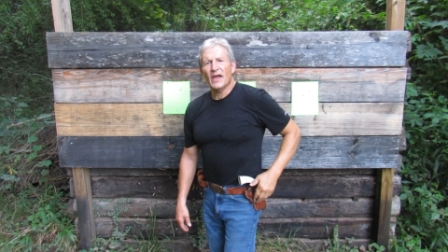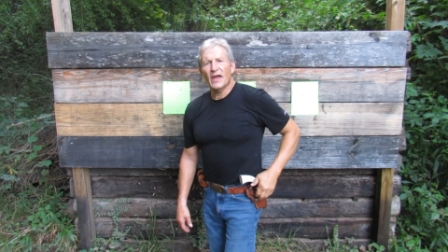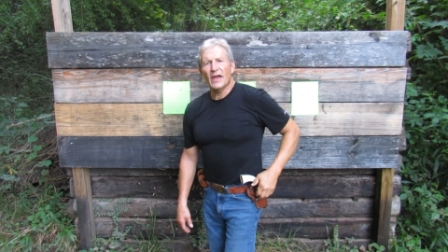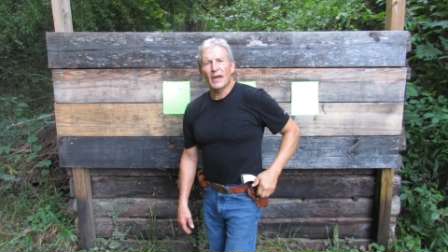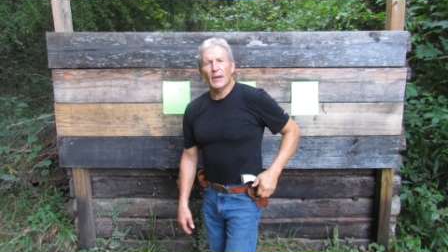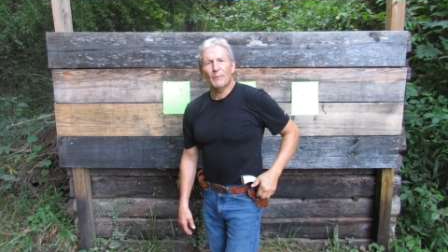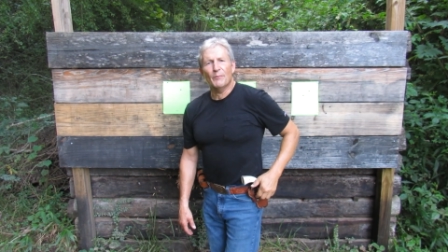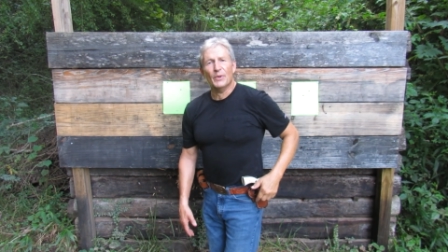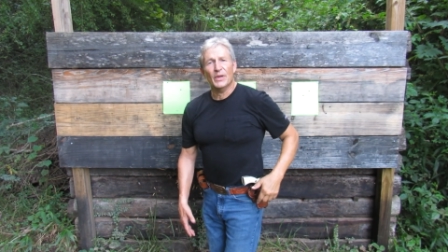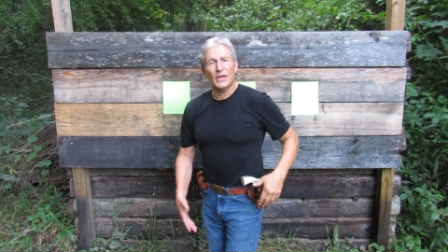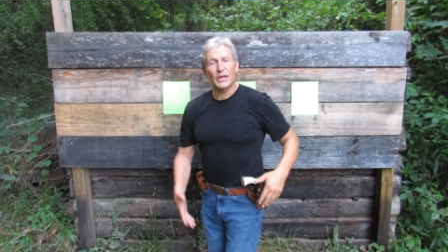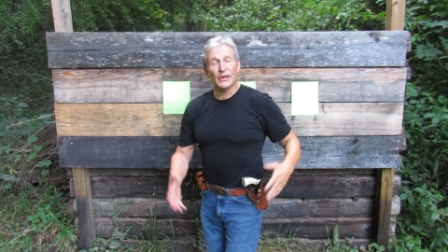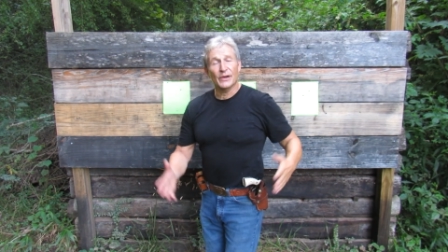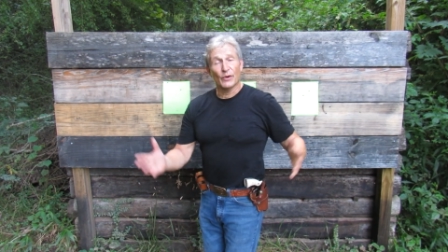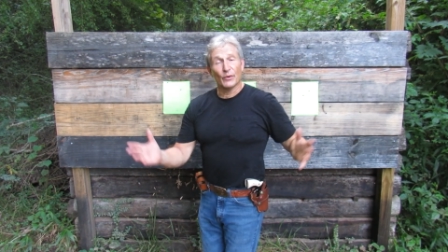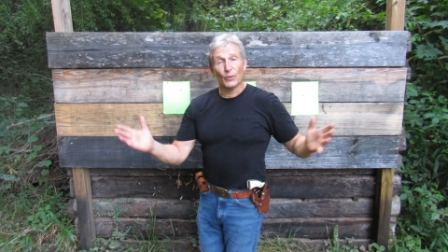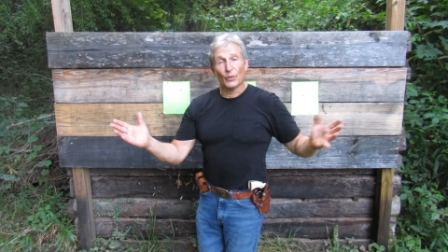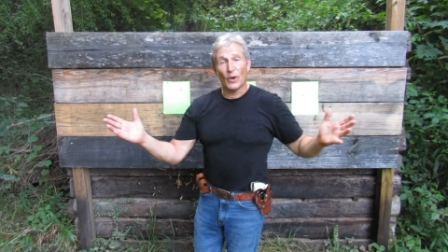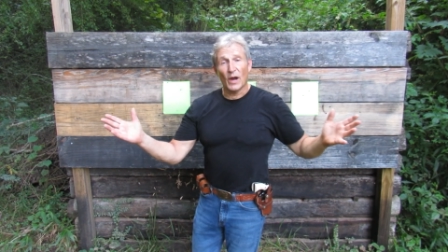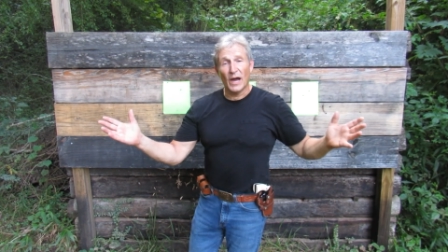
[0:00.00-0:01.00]
And being a
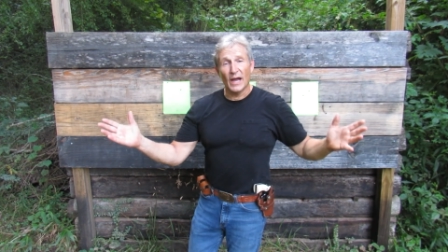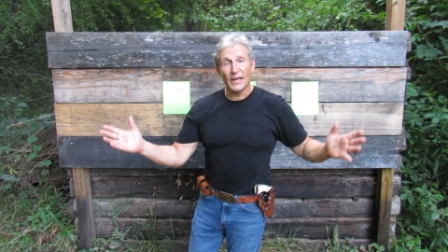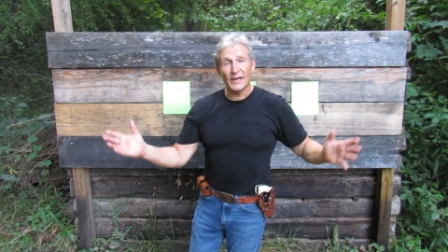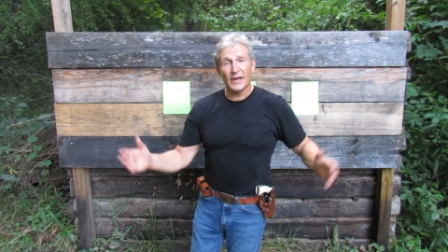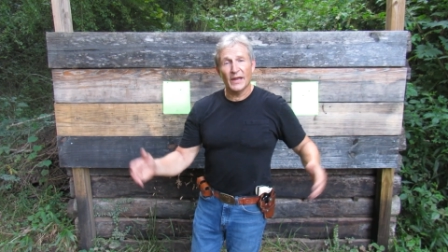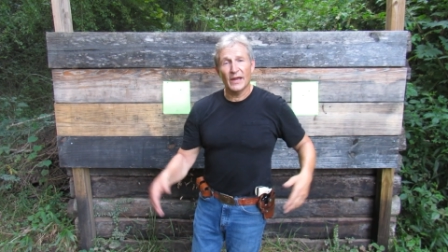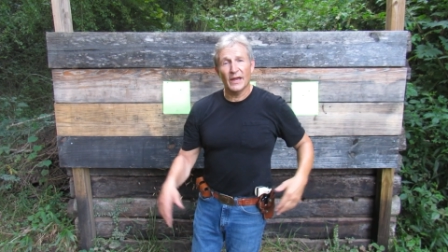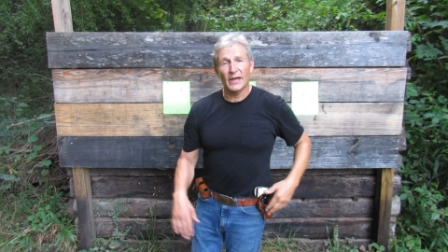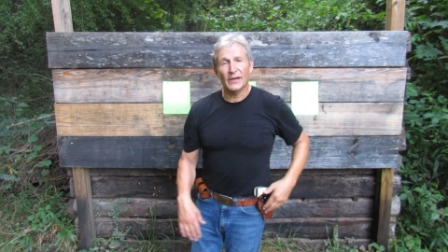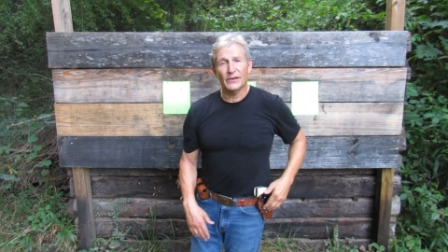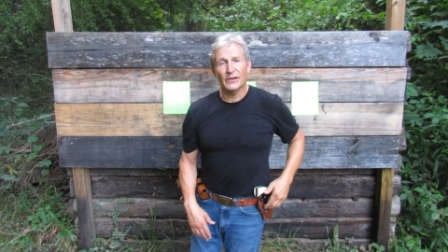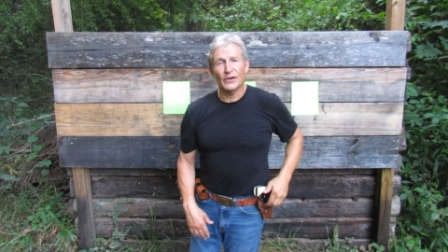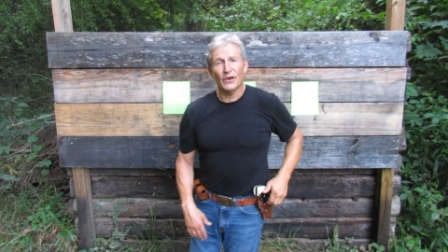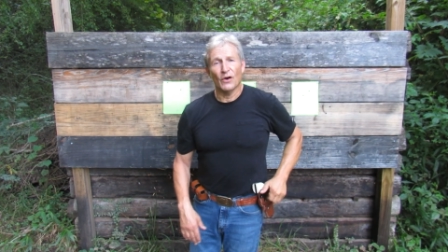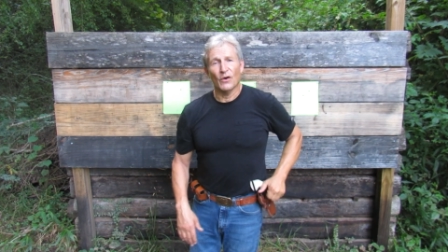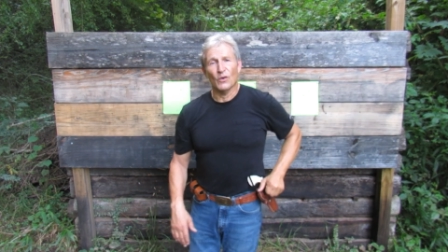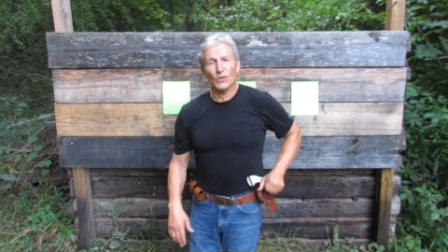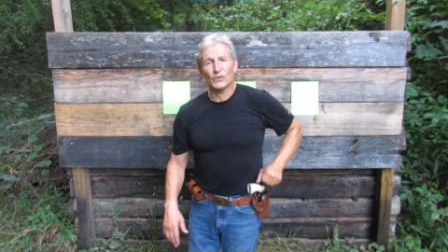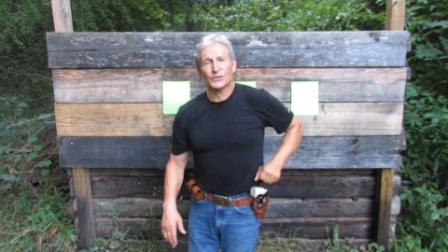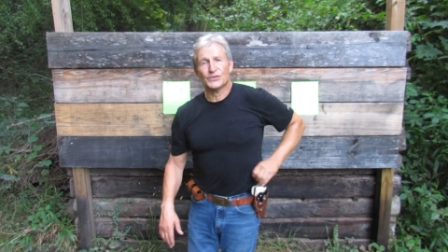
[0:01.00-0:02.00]
right-handed
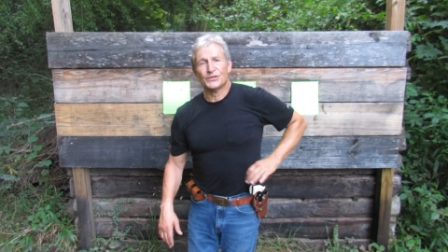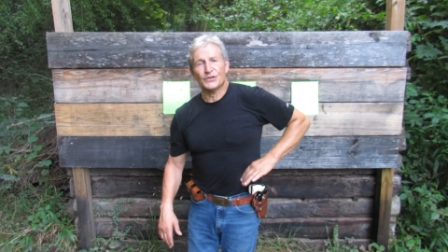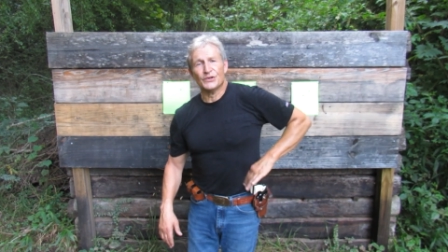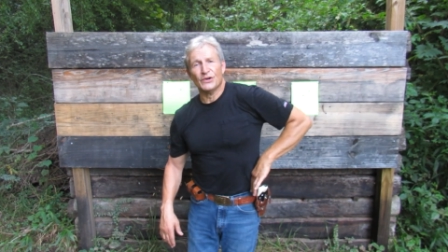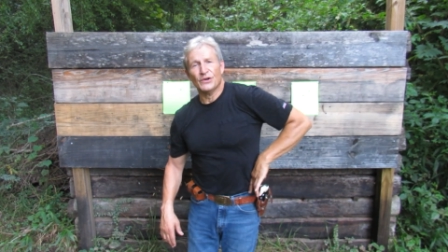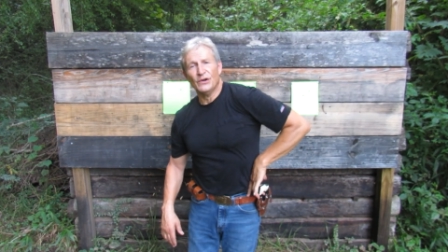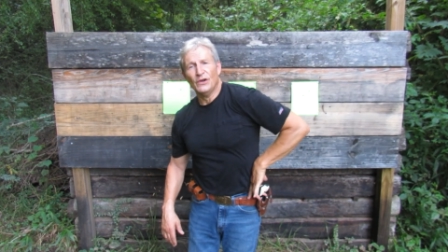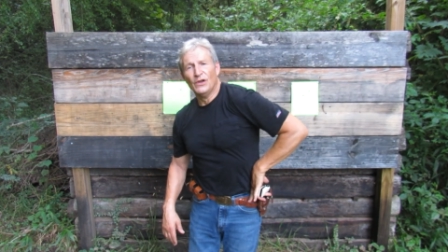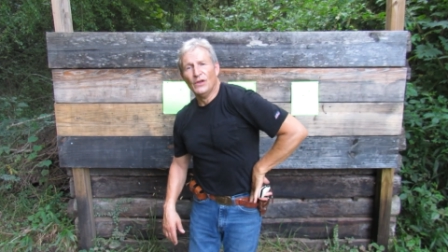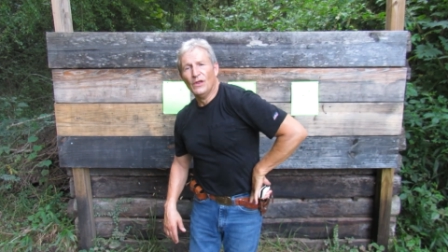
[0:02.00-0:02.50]
holster,